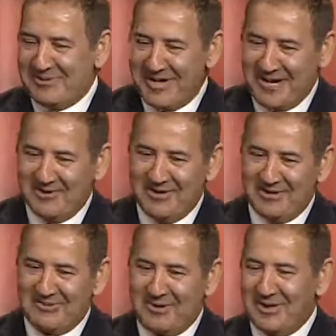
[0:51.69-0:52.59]
carry on
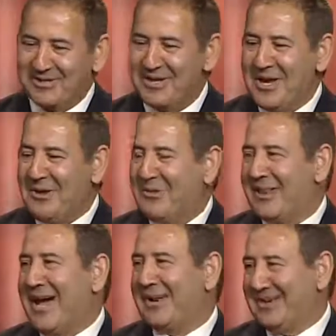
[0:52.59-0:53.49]
the march
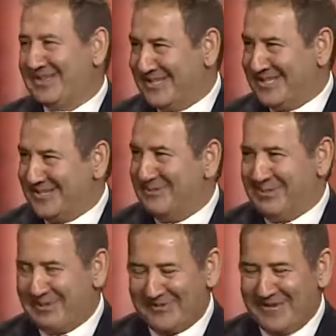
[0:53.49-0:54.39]
without us at some
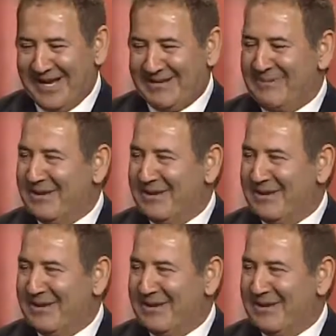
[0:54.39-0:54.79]
point of time,